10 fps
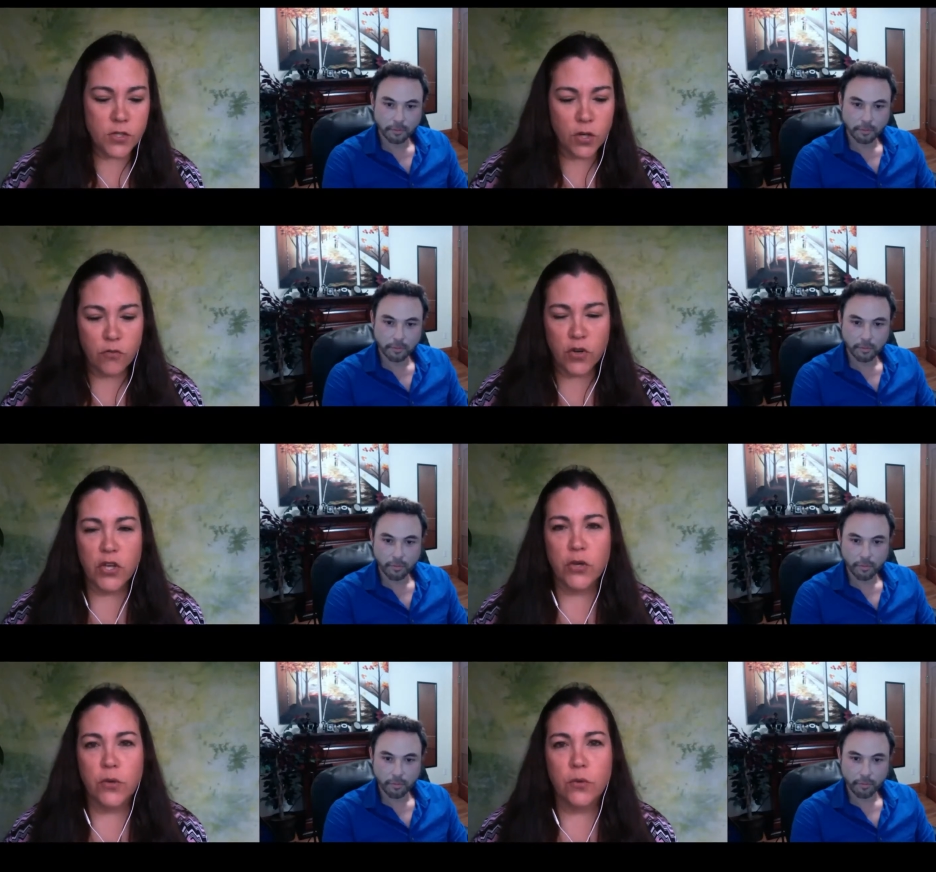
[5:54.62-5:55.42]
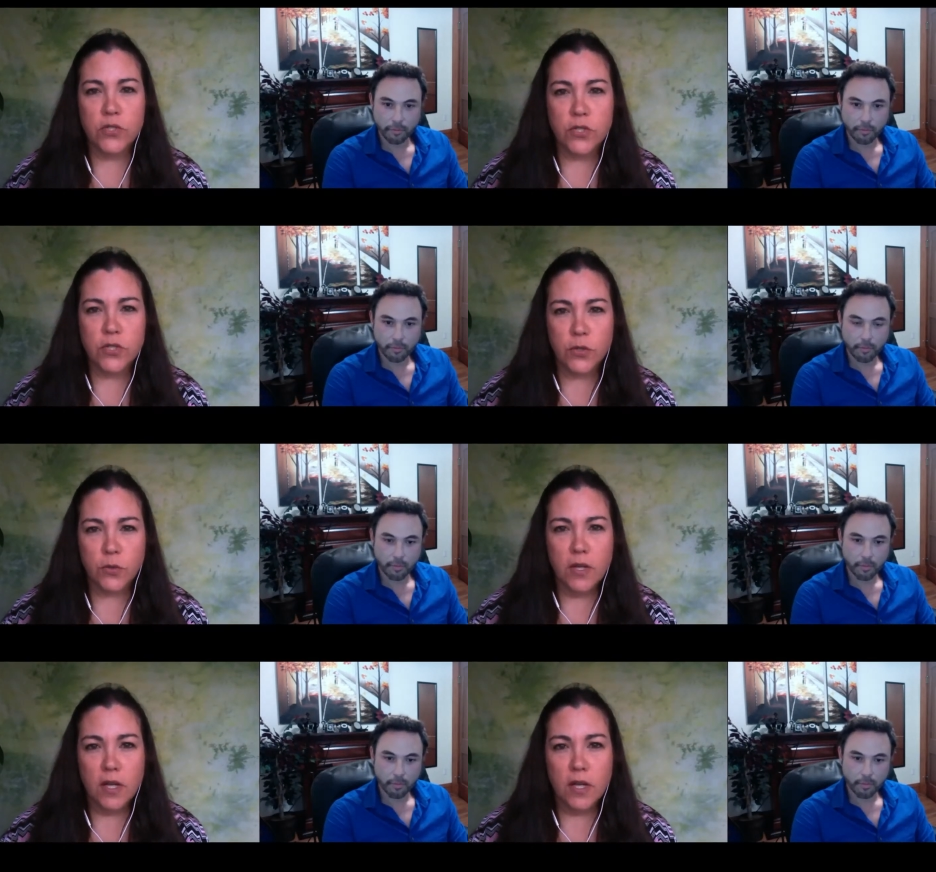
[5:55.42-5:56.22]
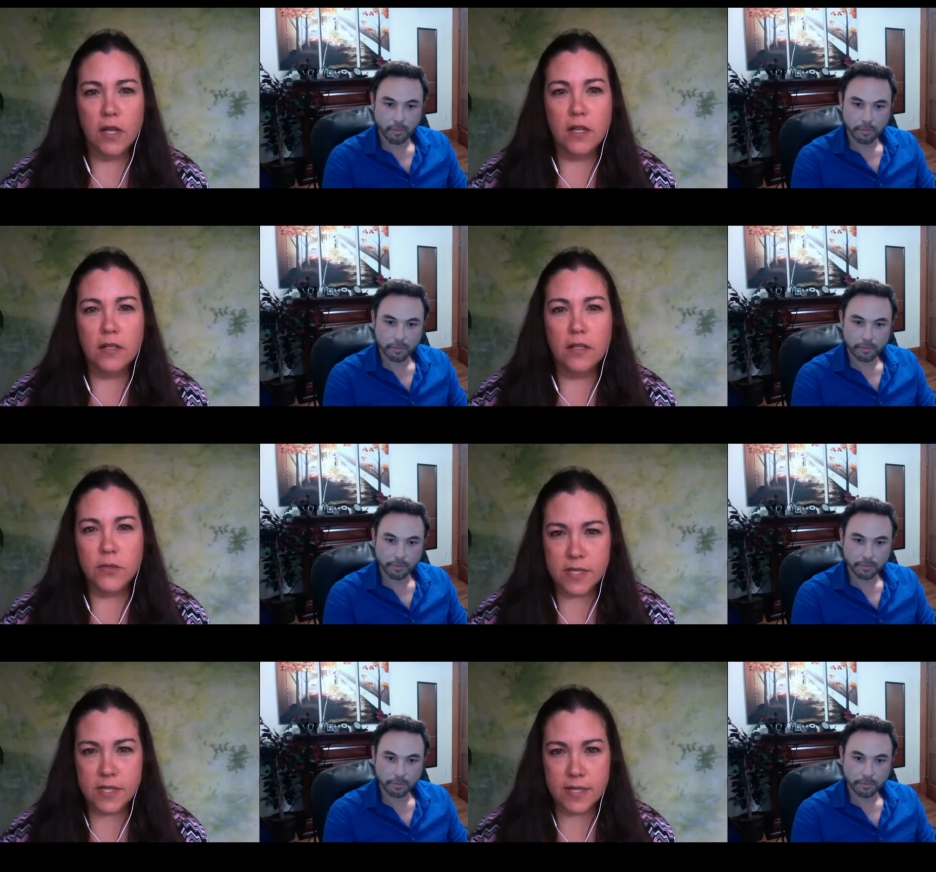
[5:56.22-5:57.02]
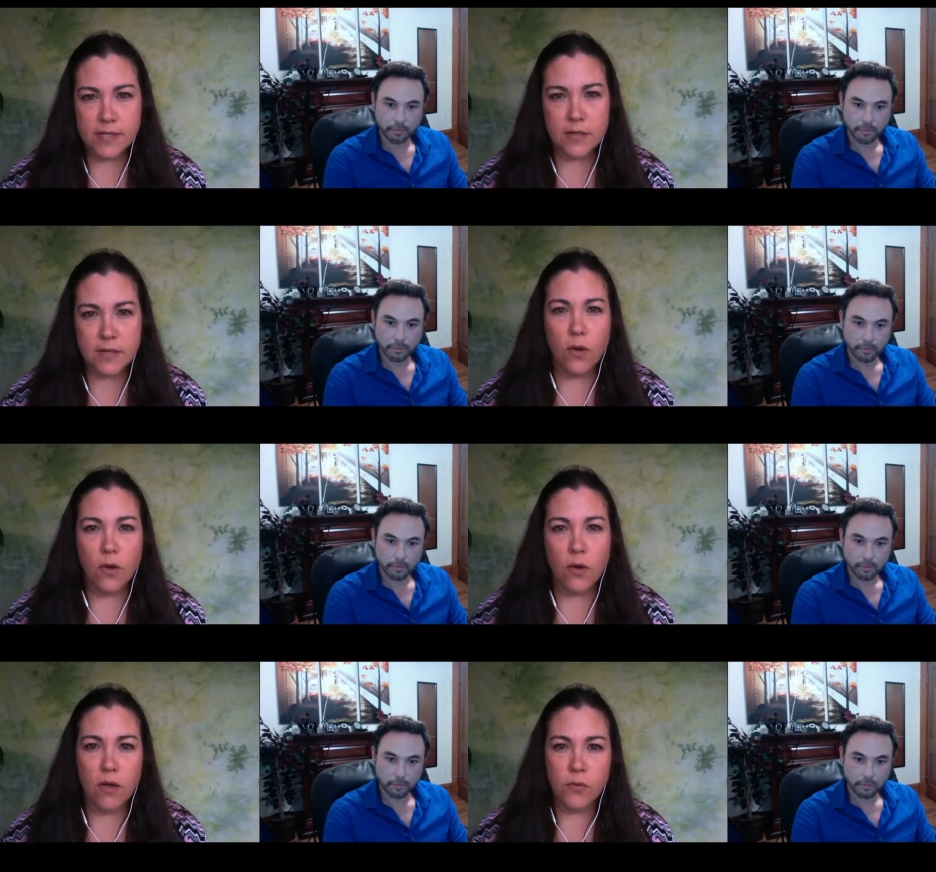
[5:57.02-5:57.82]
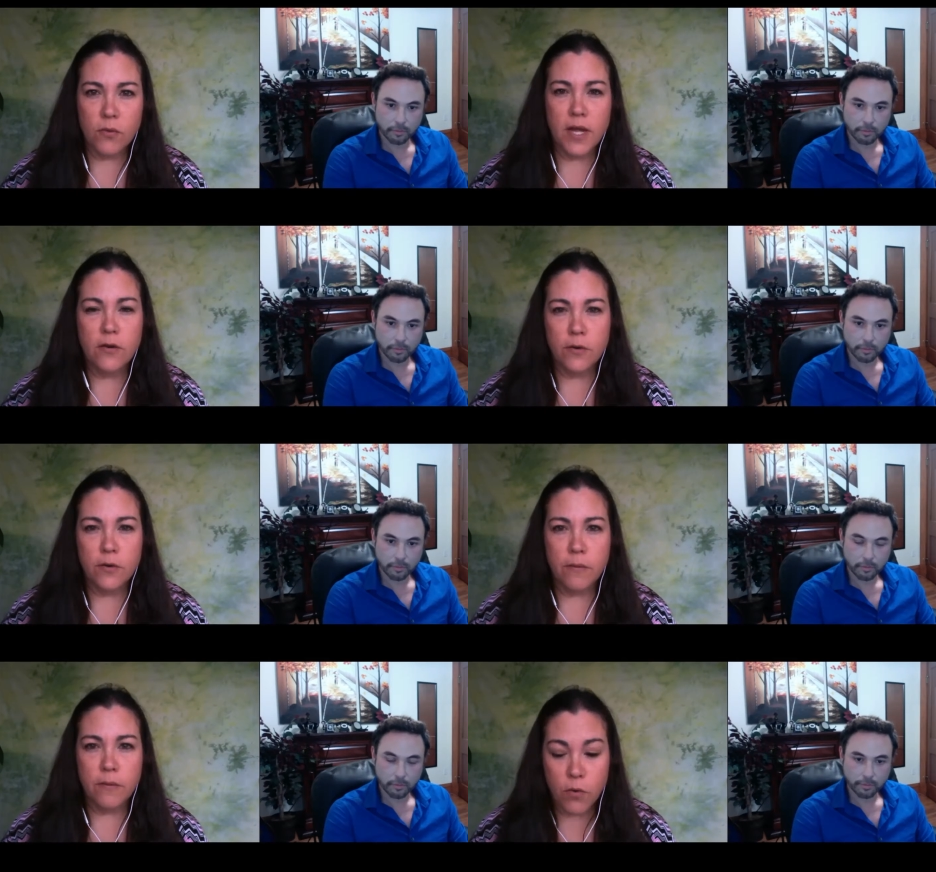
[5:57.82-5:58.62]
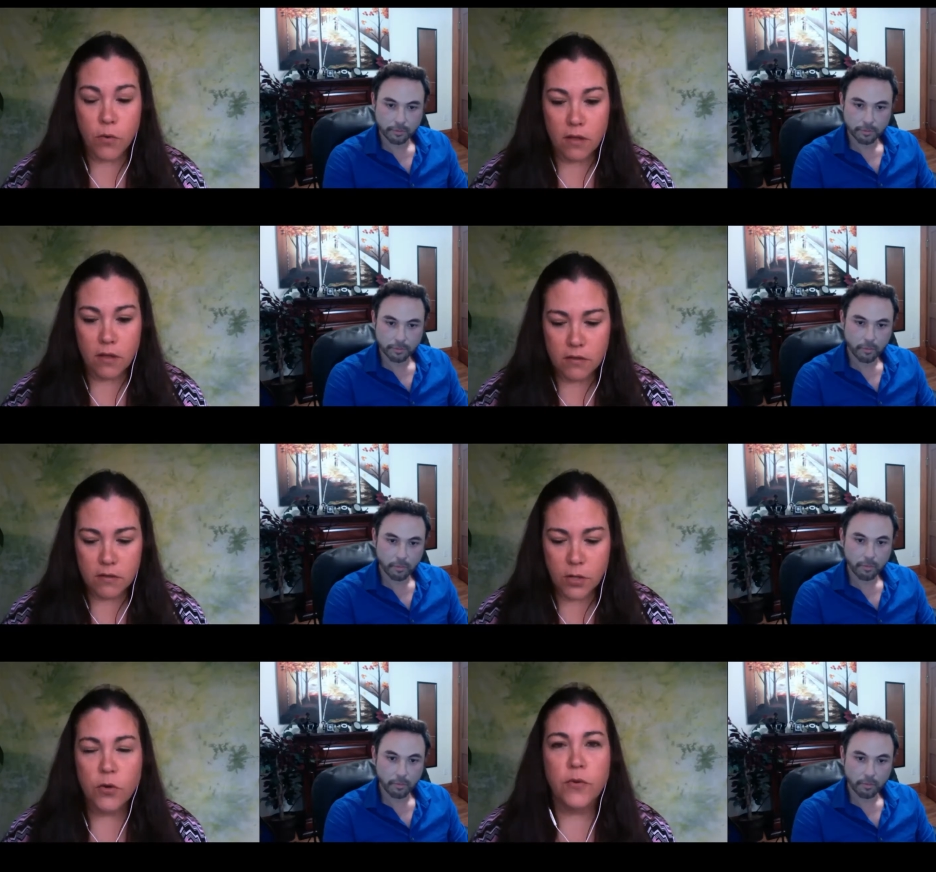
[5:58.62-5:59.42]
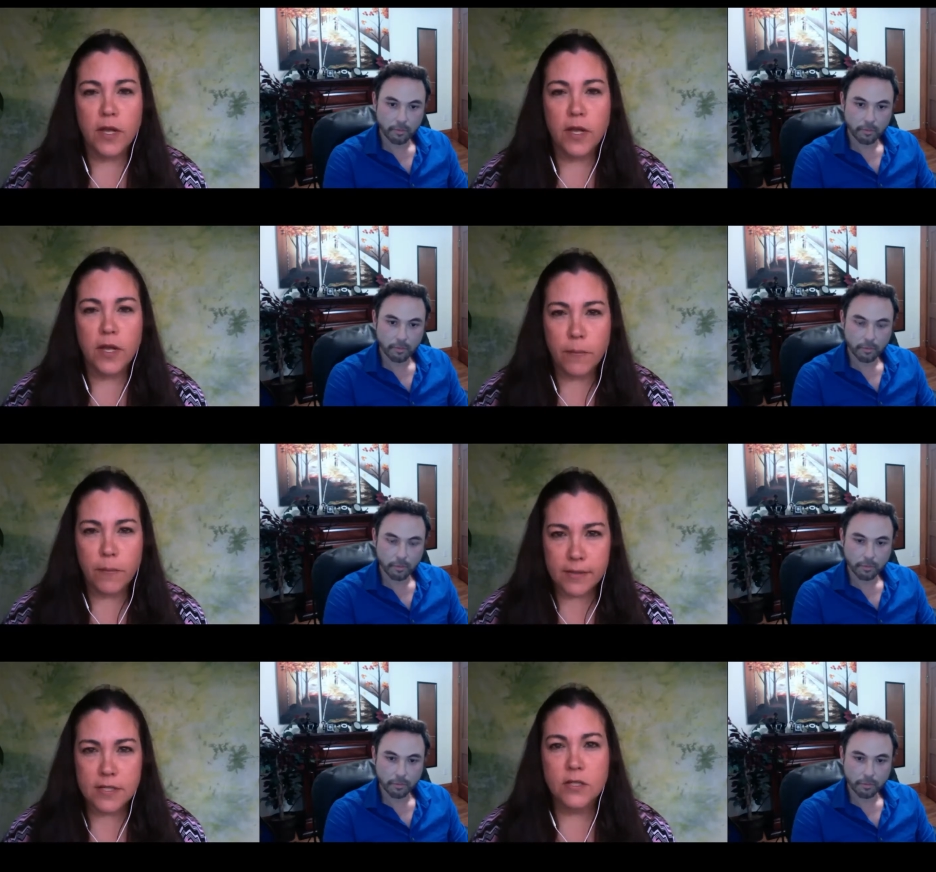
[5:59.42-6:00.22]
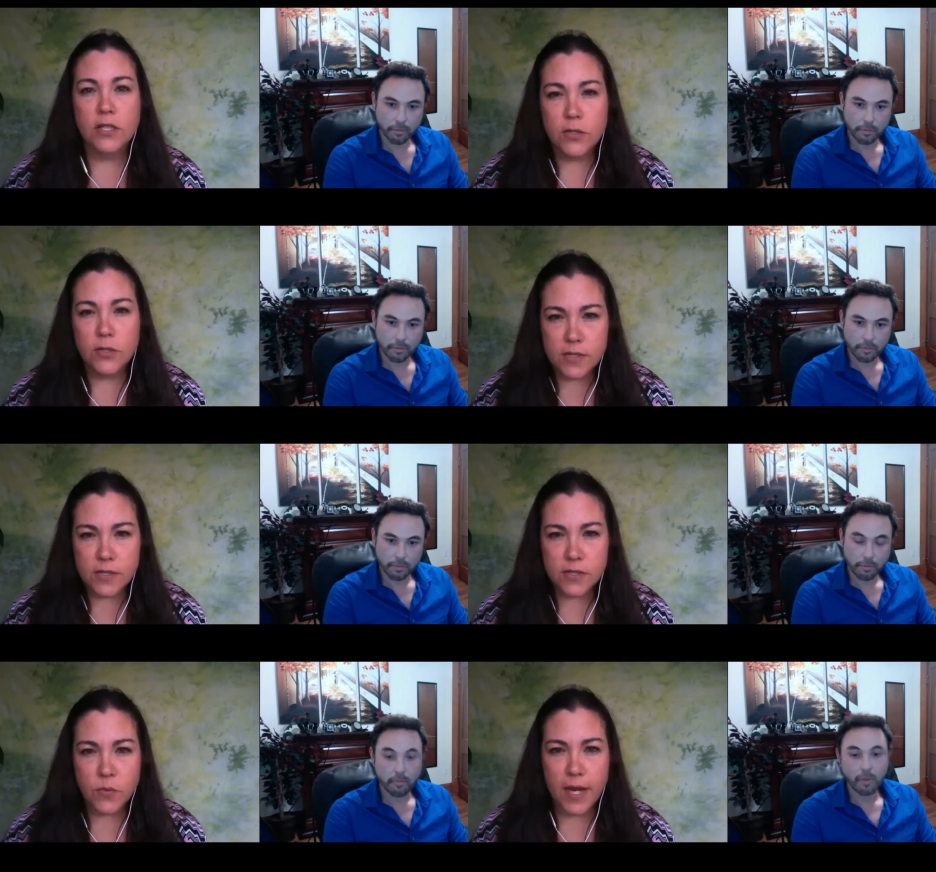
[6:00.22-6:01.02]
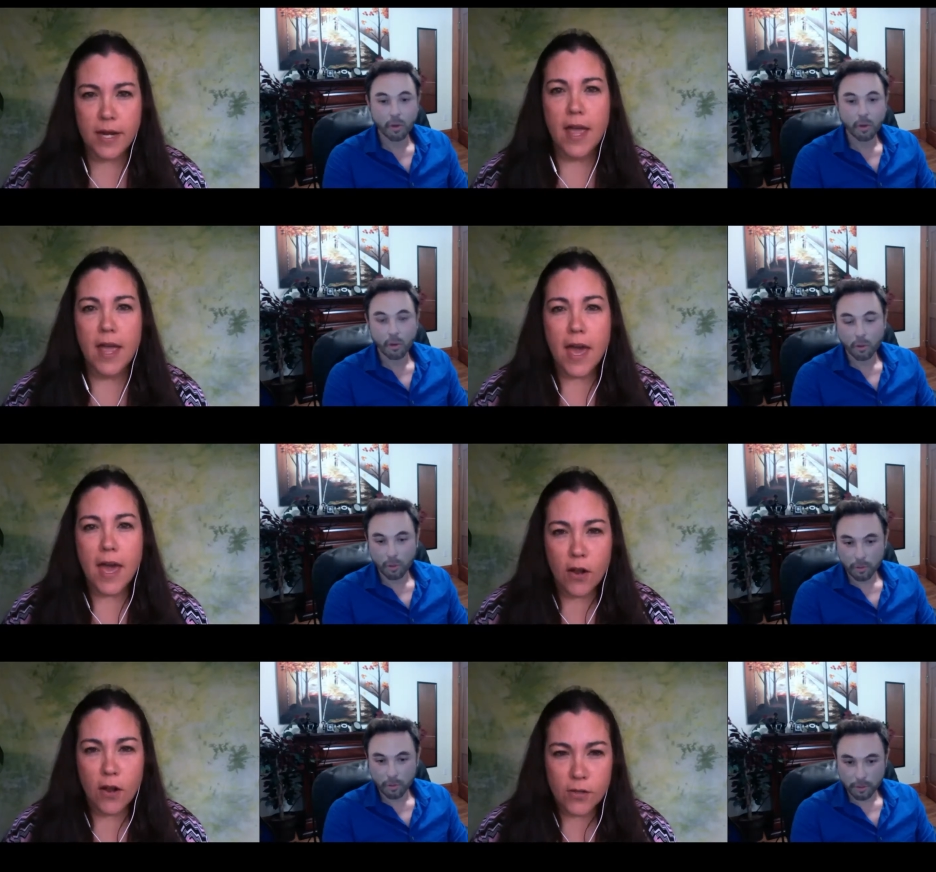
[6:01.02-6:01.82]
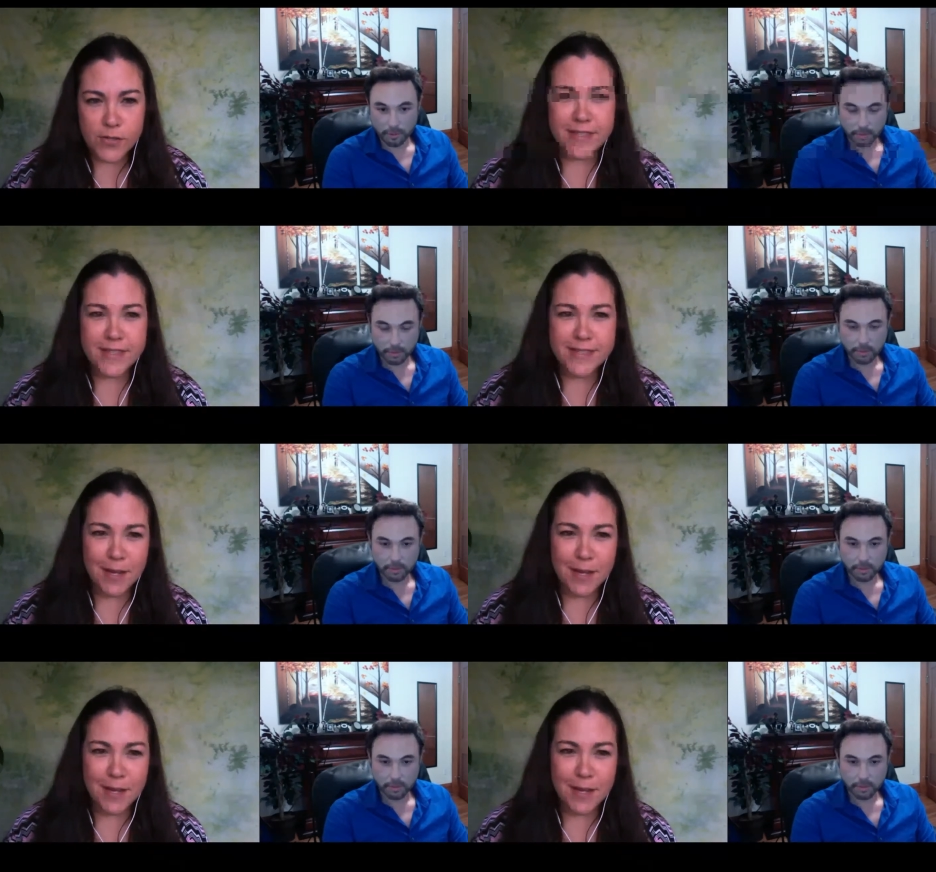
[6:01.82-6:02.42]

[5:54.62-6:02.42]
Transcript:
Speaker 1: 300, well, you were 300 pounds, to lose this weight. And also at the same time then segue into as a